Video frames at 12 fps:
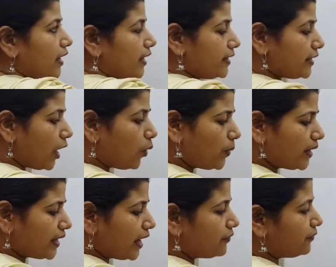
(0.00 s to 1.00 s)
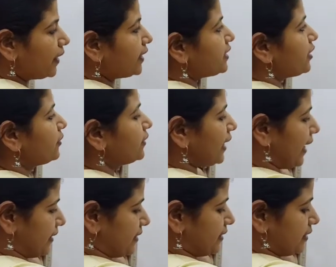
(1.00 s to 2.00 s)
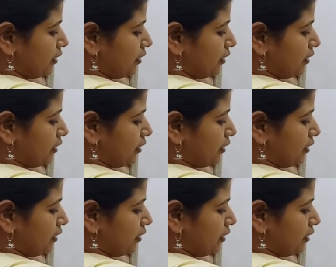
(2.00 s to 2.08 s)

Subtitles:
Now we can find out x.